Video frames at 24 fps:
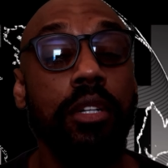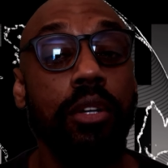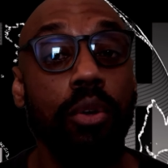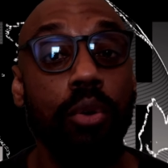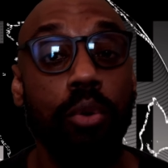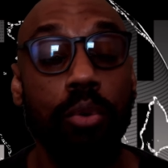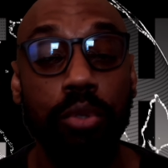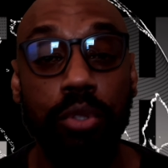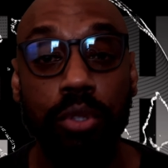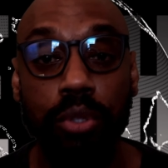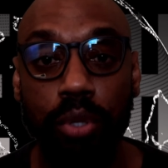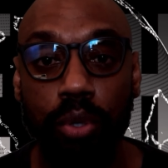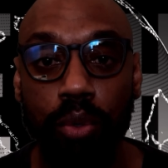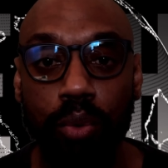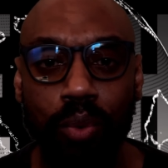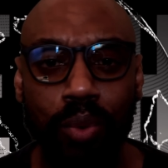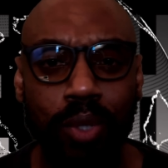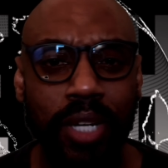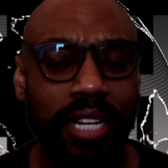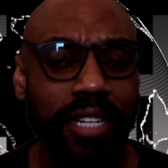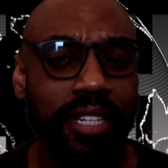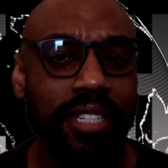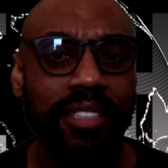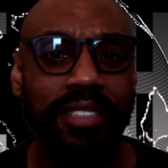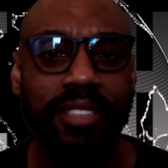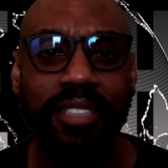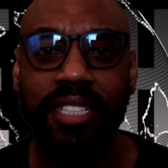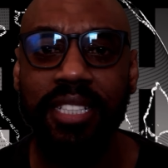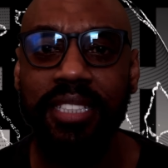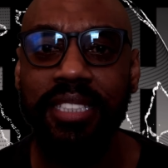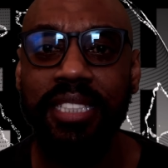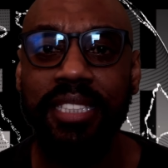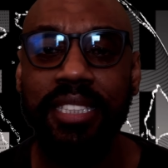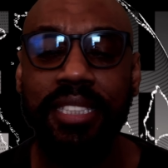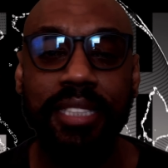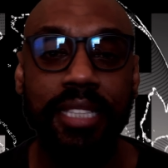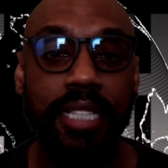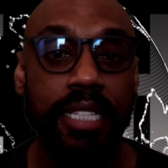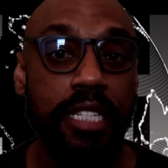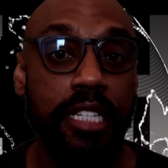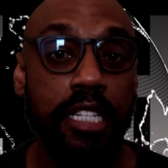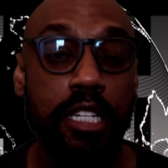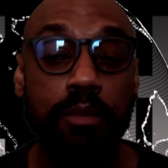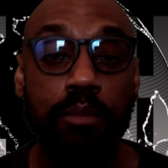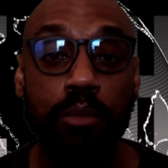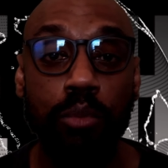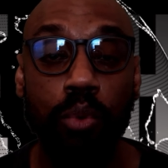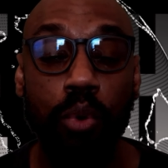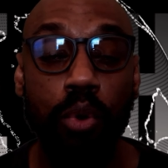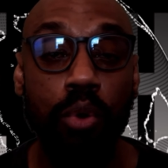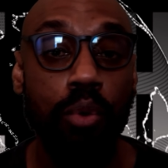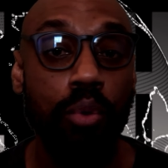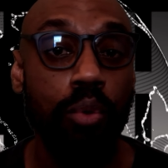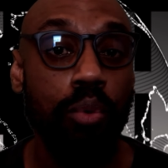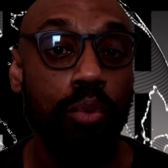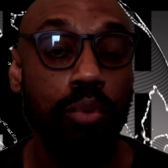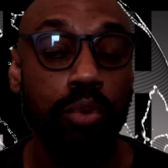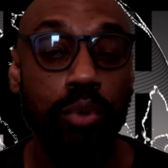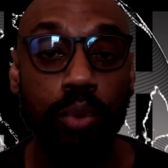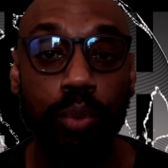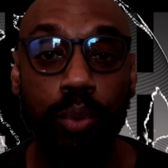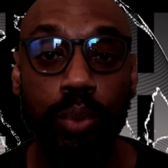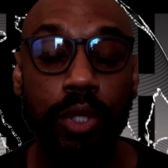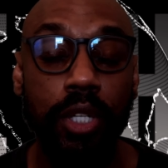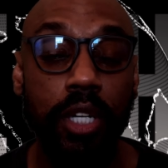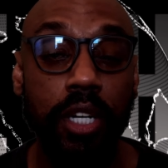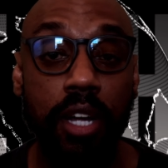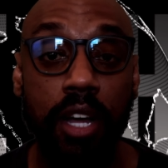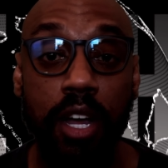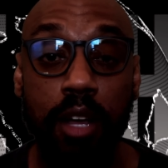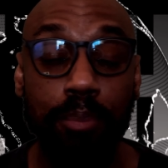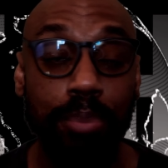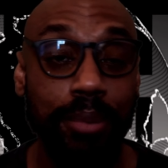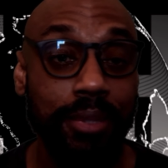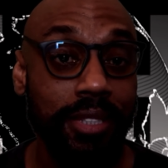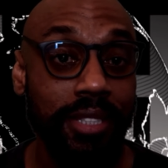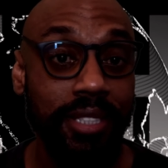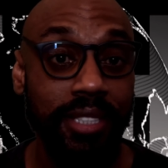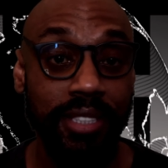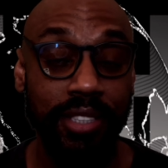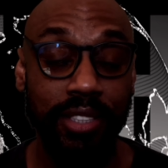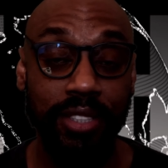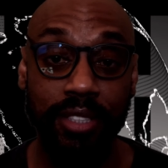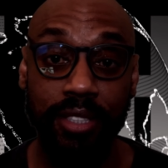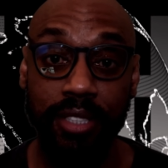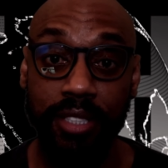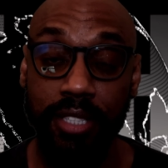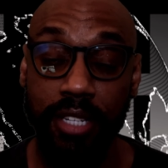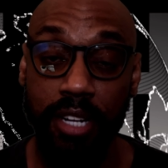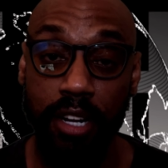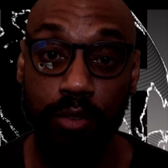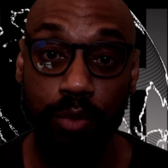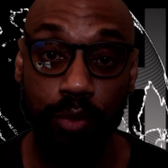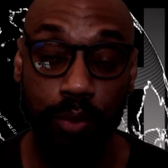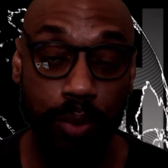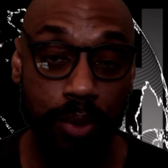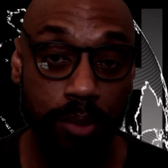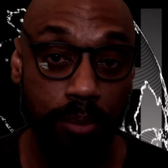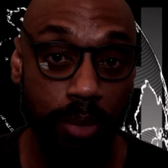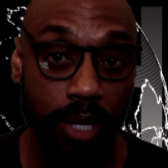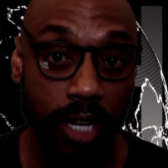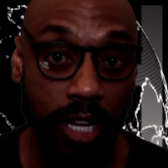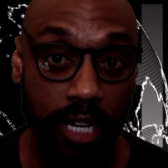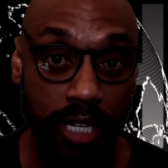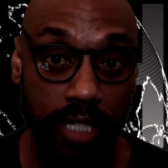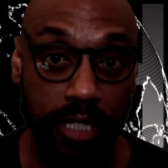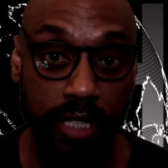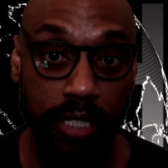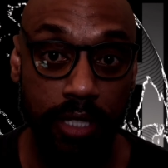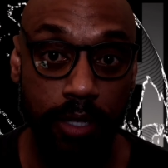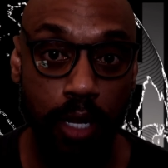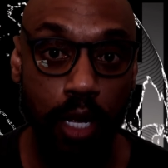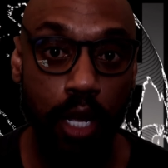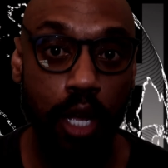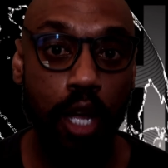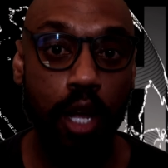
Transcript: or two that can just steamroll through the competition and everybody.